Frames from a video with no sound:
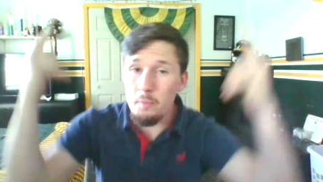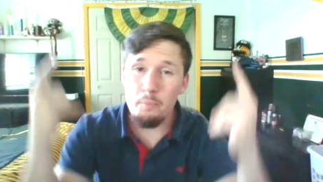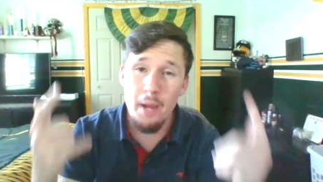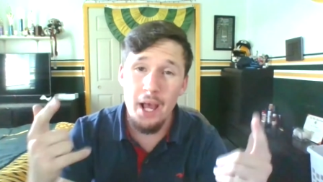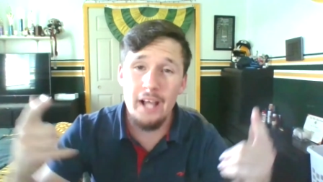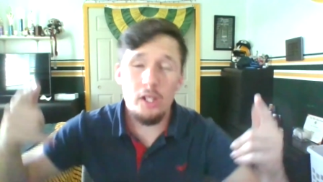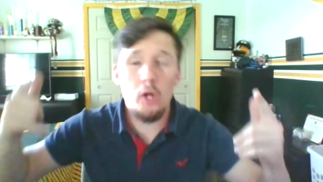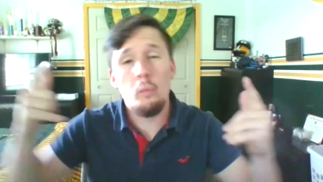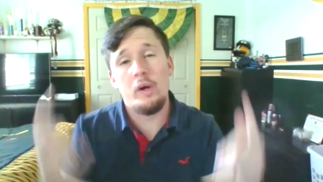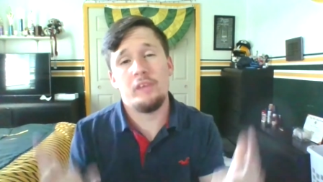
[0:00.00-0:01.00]
back
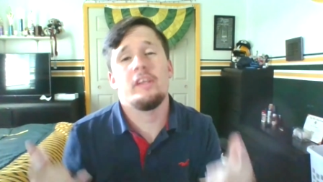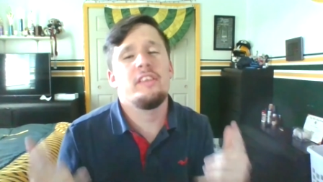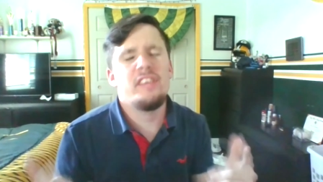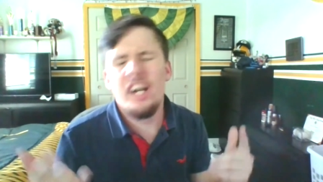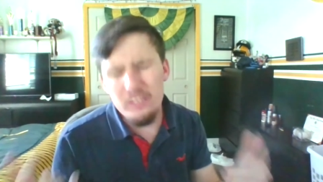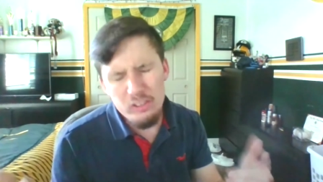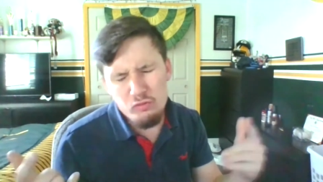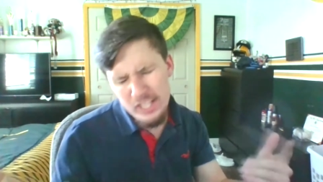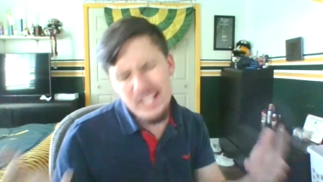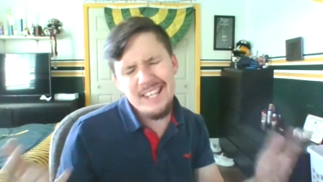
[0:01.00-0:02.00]
with another
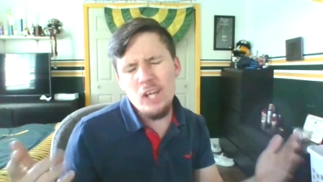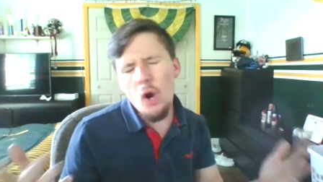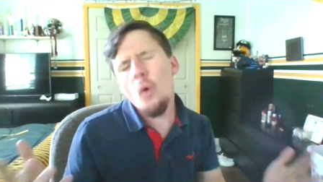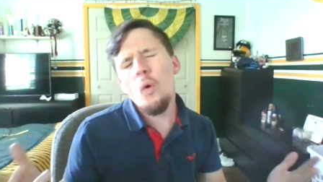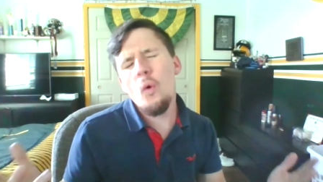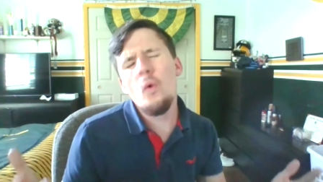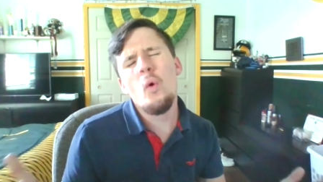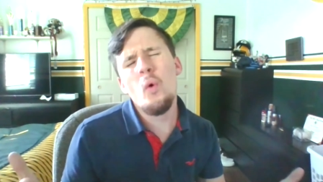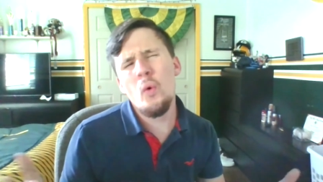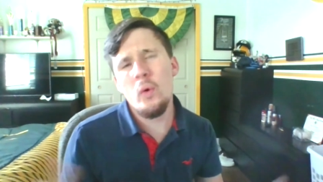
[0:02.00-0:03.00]

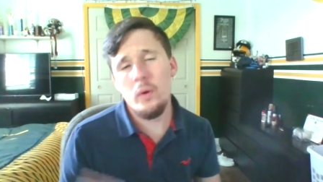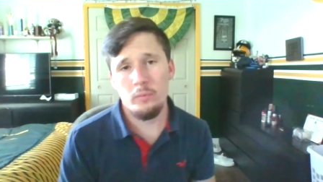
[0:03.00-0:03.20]
video.